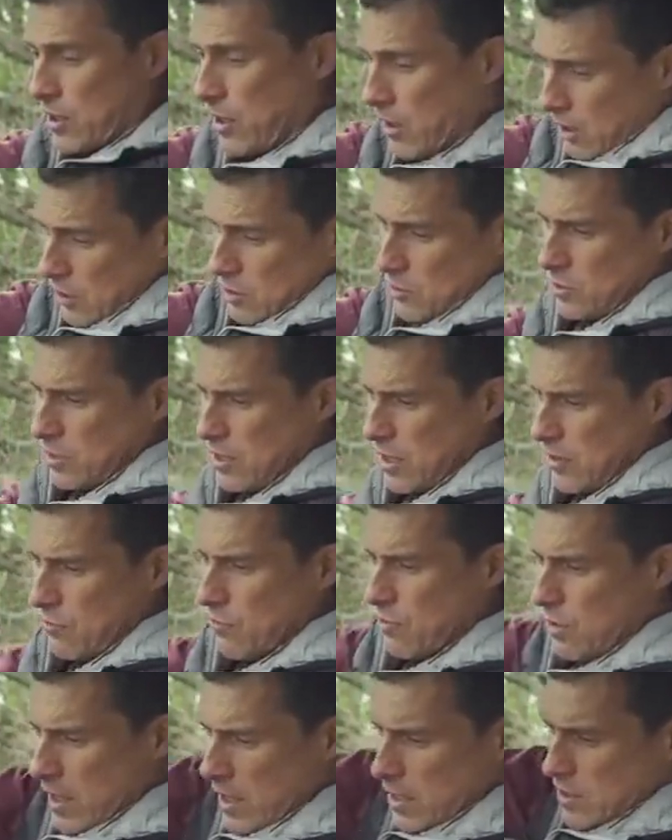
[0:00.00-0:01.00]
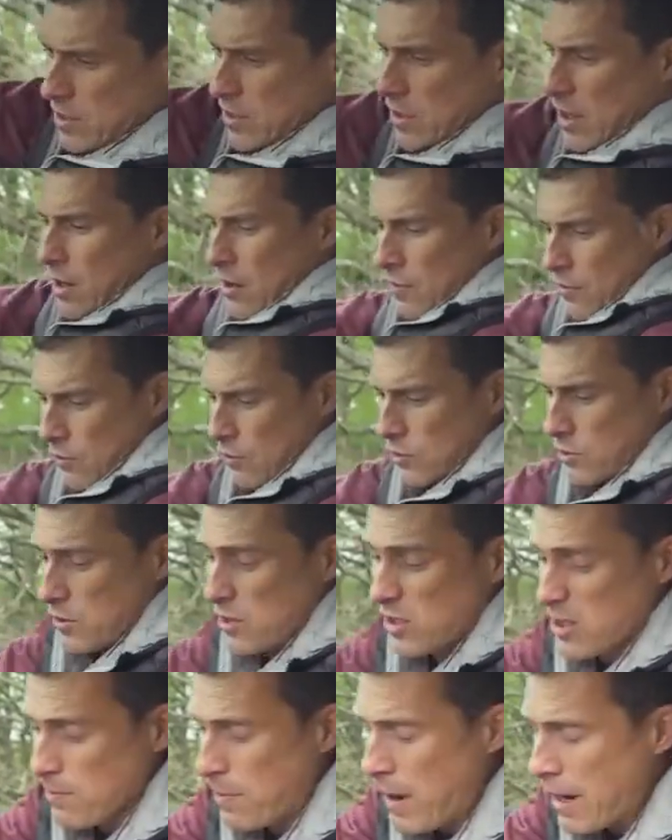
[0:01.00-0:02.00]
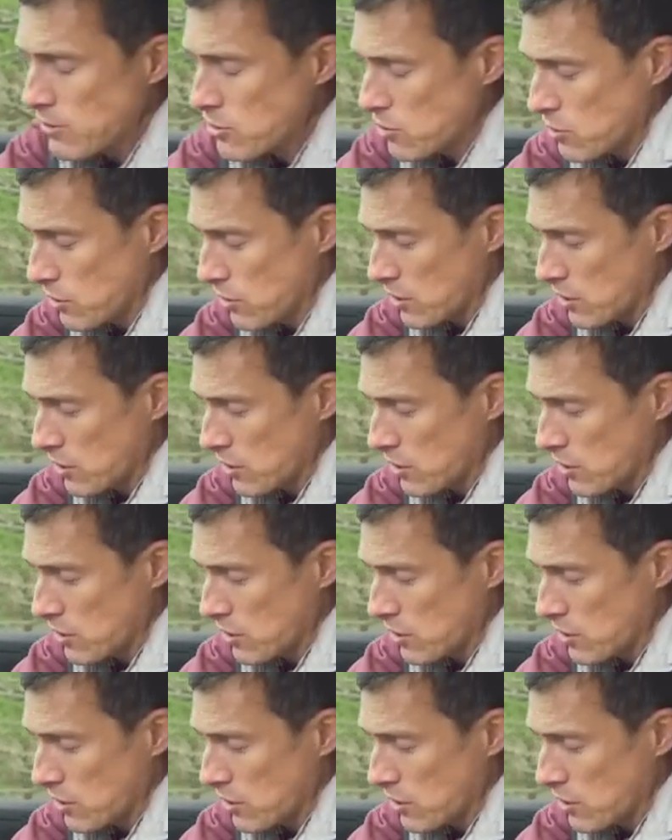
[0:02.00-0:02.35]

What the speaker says: cars which have raised floors because the battery's